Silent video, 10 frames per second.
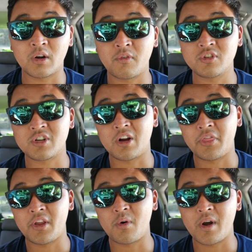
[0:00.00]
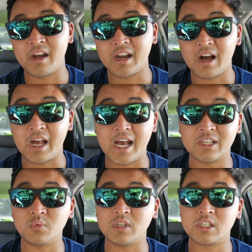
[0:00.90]
surfers are out there right now
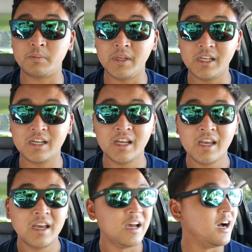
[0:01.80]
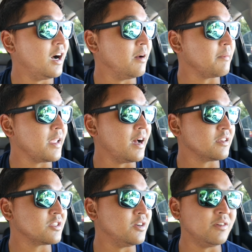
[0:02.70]
as we speak. Um,
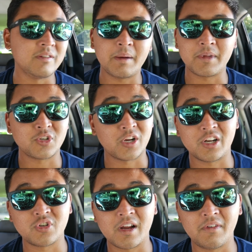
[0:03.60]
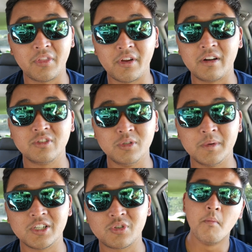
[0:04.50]
yeah, so I'm not trying to drive out there, too
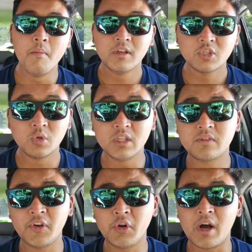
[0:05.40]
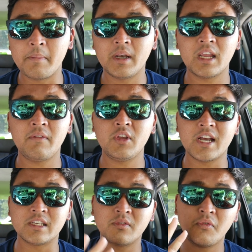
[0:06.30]
much traffic. So in this video, I'm gonna give you
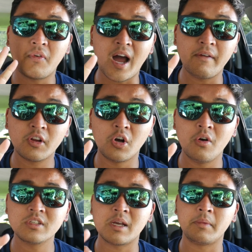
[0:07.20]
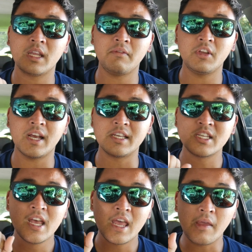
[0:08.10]
guys five goals. I'm gonna give you guys
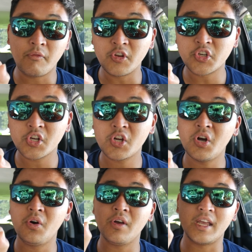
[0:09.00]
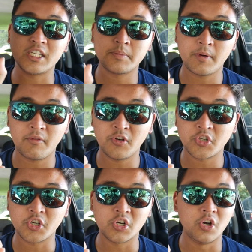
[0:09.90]
a fishing goal, a
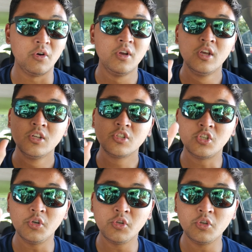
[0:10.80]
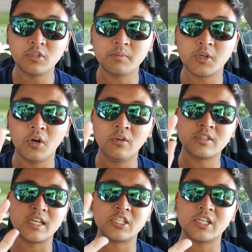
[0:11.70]
spearfishing goal, two YouTube
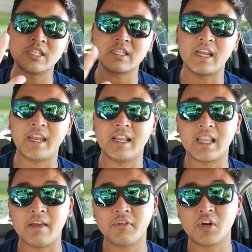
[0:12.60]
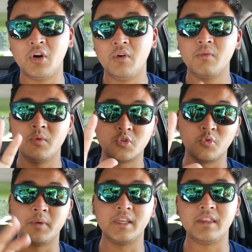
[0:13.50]
goals, and just a life goal, which
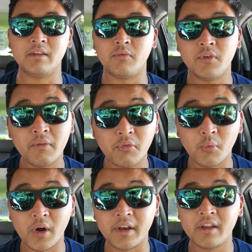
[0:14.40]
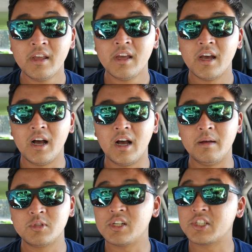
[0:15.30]
would be the fifth one.
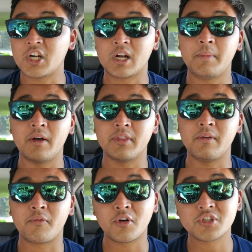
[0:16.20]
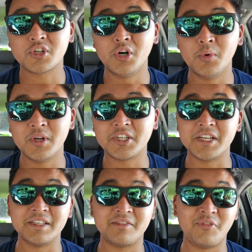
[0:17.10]
Um, so let's talk about the first goal, which is